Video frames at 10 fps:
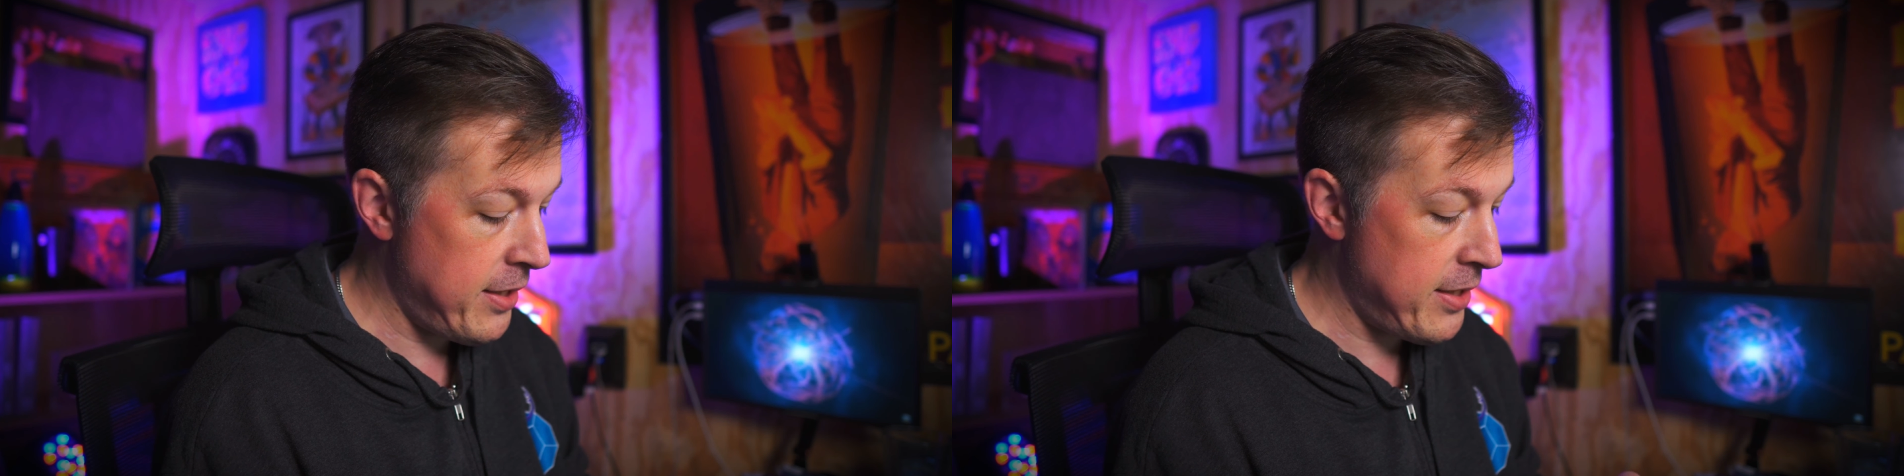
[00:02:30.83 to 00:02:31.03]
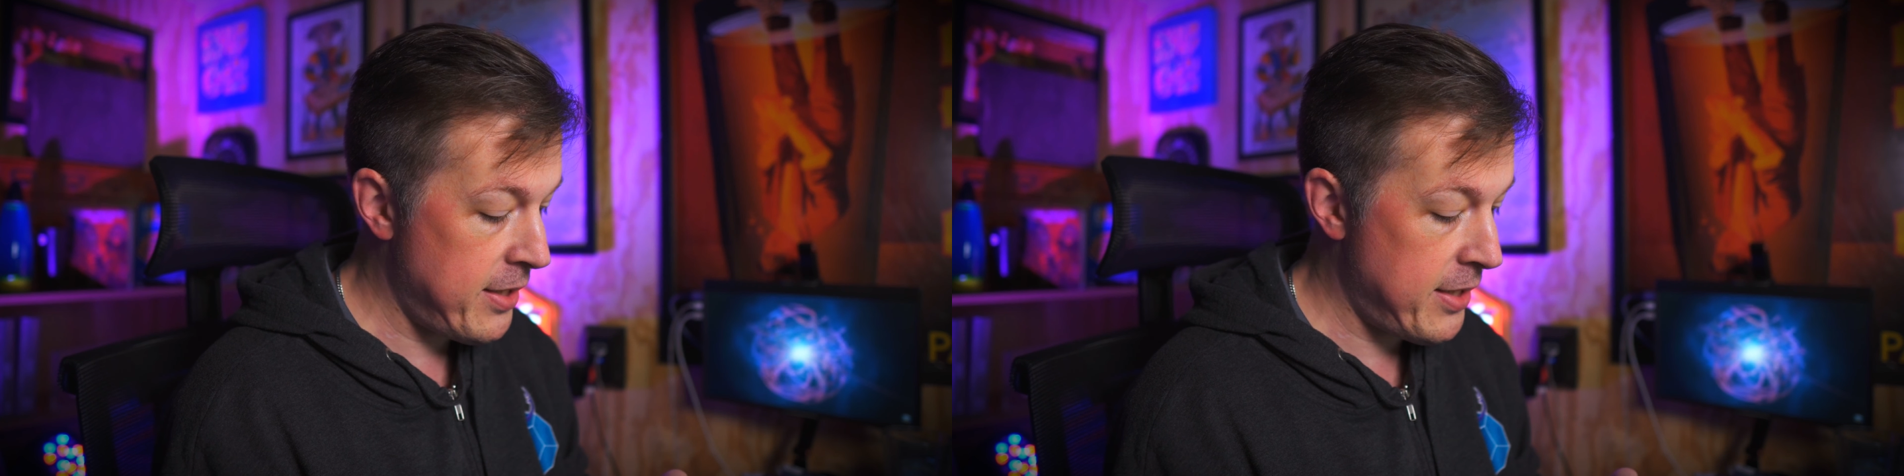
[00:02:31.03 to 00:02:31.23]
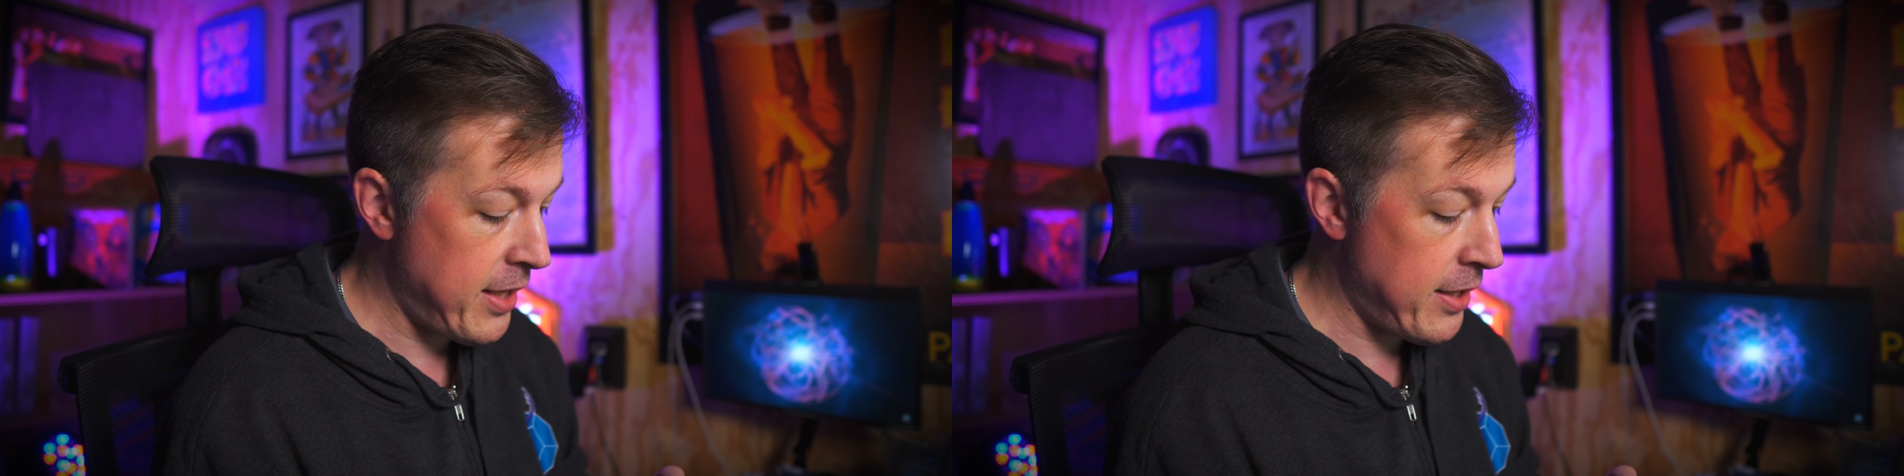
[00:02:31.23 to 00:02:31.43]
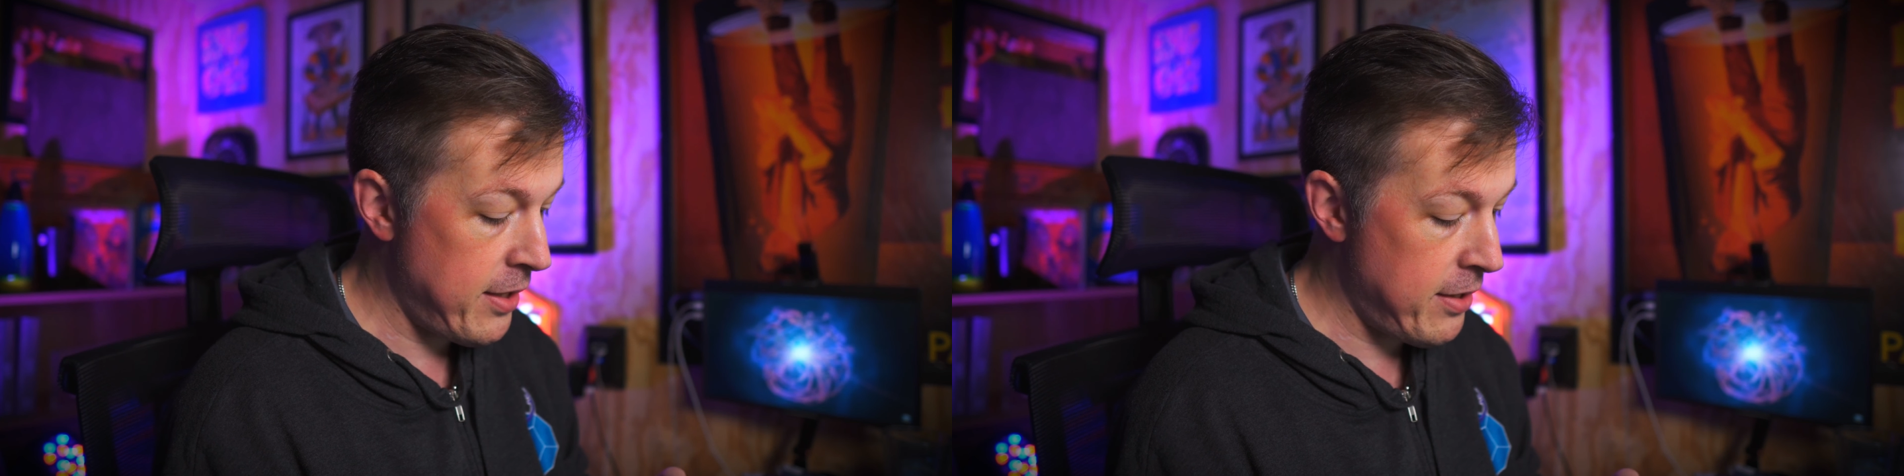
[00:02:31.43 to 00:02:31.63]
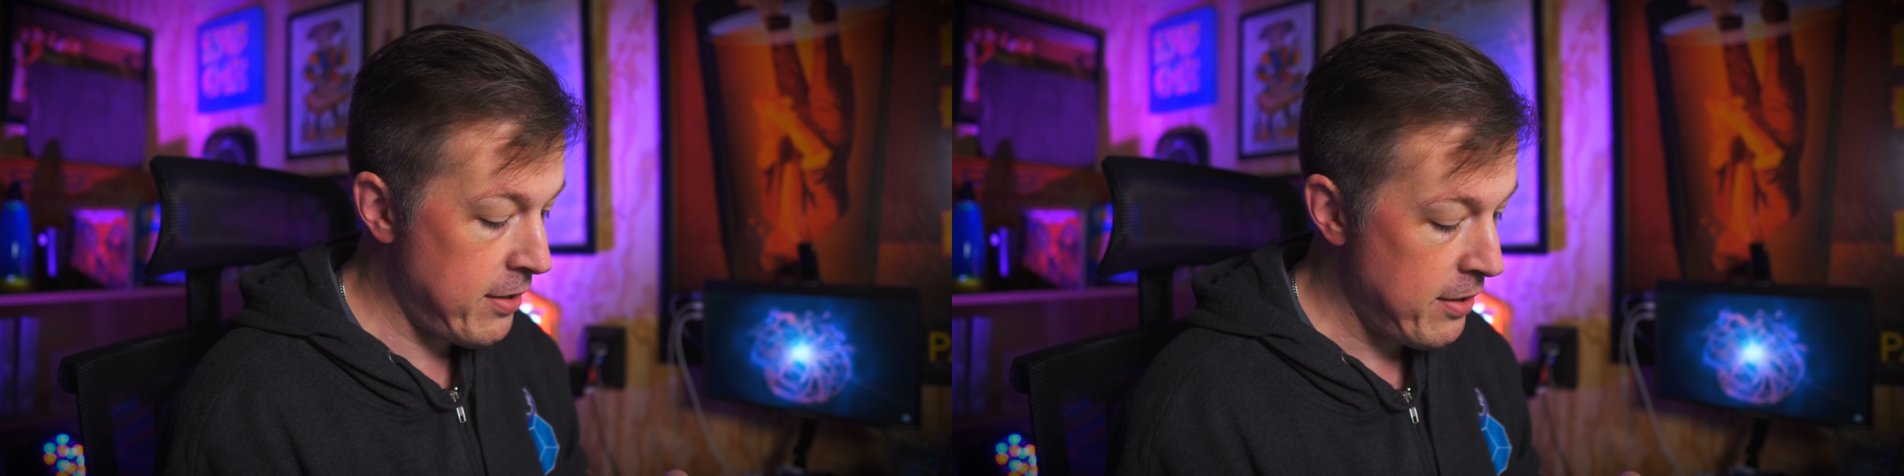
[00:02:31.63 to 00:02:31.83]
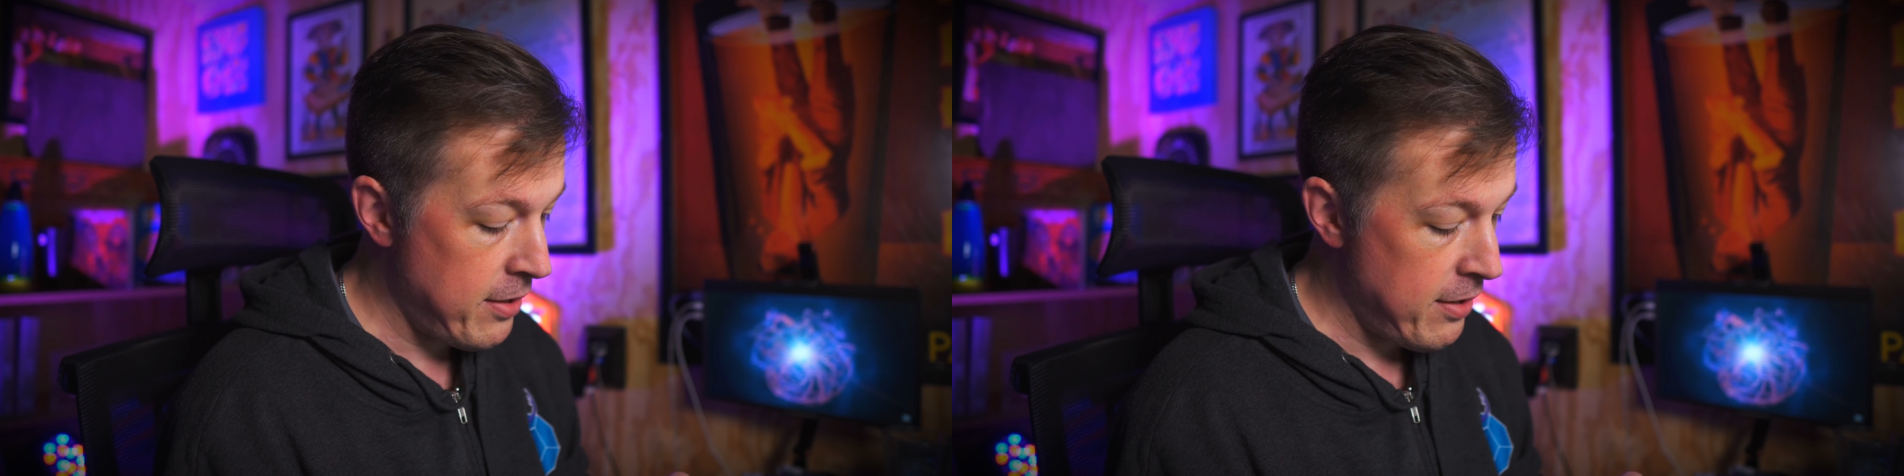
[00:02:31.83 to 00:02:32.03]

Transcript: a second,